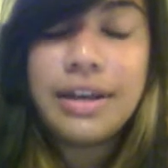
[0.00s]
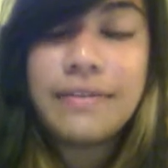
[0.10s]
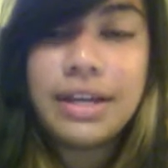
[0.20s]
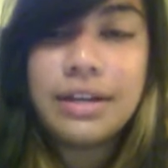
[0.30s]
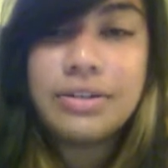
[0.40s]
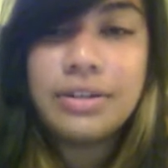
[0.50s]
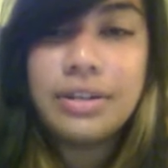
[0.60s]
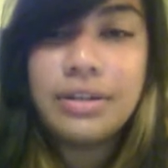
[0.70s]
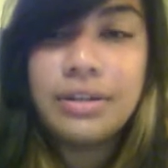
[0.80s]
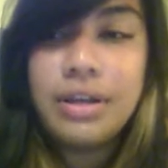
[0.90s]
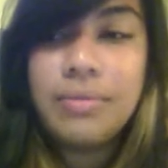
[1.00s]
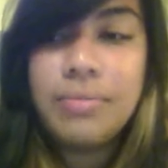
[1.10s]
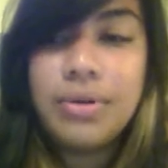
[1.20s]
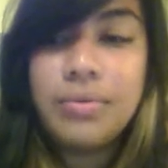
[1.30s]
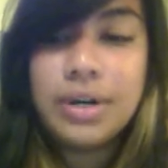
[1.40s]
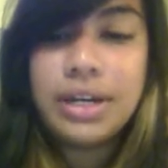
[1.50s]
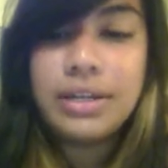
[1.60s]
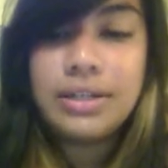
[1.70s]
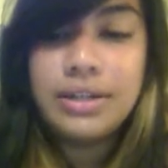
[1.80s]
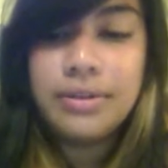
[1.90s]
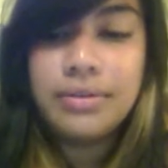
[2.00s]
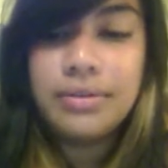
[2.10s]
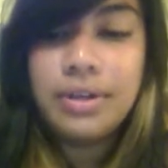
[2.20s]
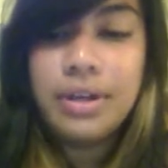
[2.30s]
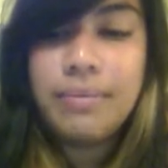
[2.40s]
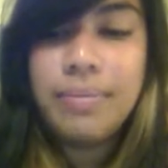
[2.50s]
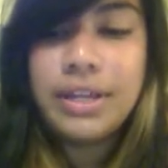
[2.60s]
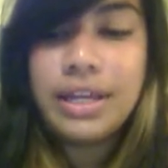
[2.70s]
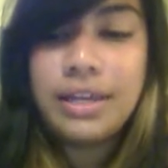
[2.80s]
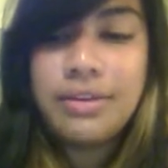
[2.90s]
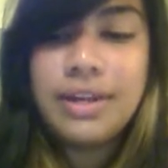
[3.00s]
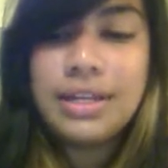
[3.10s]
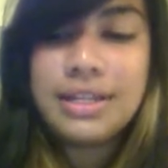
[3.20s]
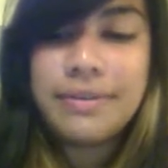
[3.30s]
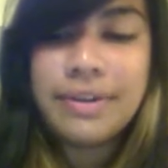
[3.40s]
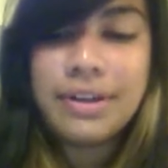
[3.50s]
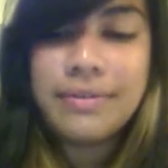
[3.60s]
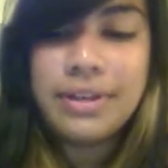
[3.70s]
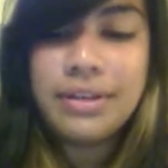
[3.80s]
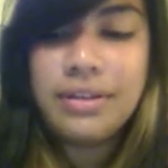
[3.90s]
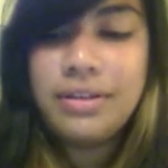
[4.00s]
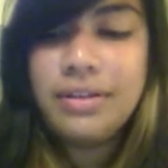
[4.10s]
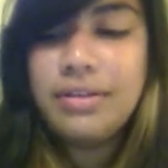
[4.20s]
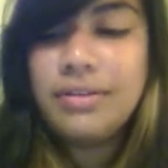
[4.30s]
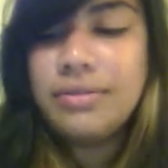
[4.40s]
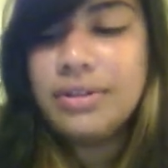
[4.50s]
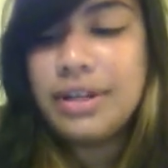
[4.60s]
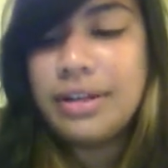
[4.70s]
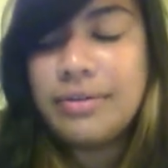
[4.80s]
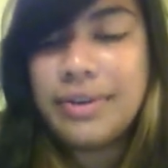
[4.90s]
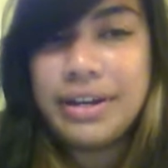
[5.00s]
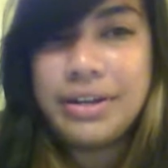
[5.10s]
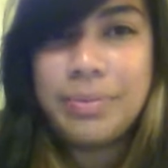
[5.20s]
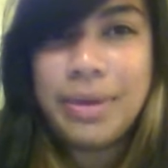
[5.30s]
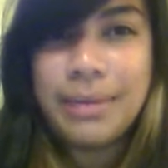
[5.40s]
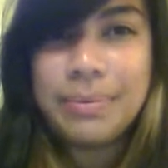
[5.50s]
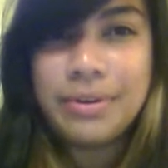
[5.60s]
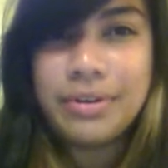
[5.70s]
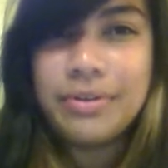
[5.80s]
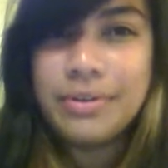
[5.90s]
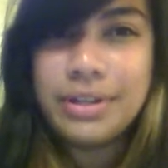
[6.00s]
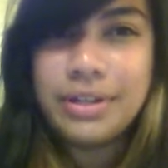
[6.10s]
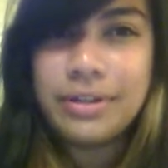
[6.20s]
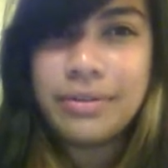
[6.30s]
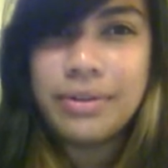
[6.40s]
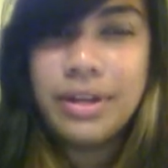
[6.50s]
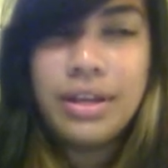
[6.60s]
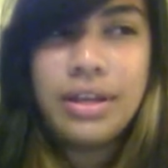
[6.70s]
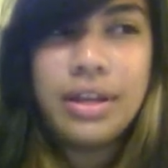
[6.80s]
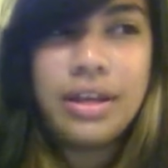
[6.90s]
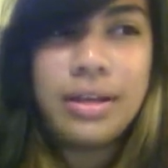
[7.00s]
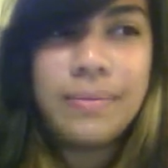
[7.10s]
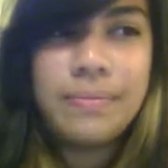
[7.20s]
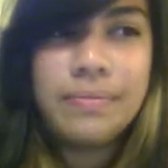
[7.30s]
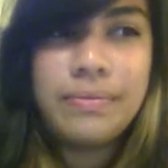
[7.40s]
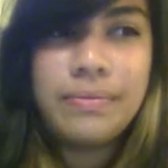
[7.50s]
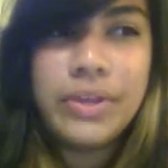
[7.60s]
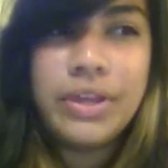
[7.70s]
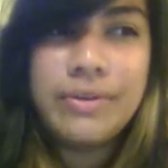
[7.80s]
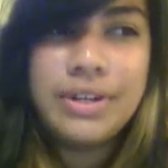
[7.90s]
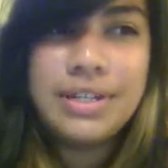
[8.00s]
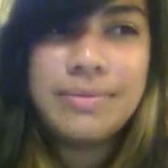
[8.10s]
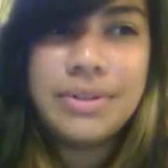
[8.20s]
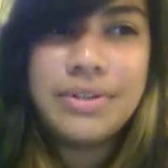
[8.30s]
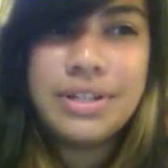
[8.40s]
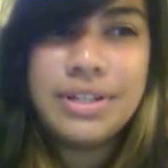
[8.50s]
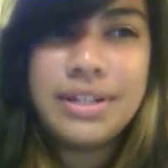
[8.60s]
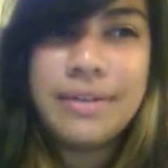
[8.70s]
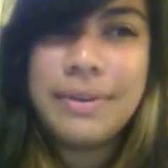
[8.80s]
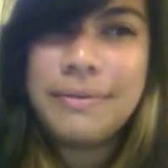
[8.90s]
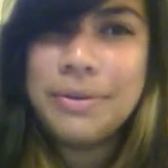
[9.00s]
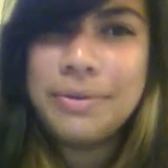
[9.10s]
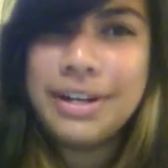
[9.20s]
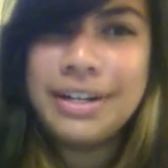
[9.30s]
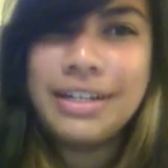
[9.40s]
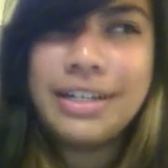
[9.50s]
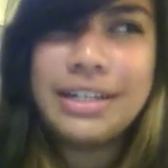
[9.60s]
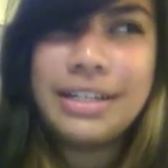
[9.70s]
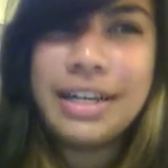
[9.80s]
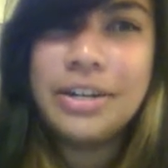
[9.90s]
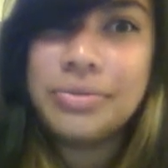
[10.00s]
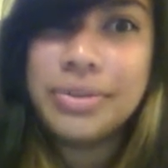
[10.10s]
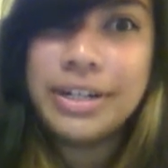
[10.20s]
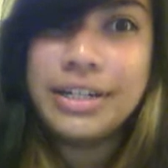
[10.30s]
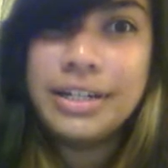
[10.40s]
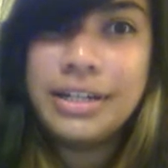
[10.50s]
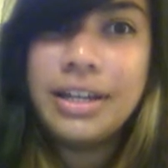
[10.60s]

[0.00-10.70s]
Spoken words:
you have to actually put work into, but like you get stuff out of it. You learn how to write a good paper. You really do. You read some interesting stuff if you read. I don't read,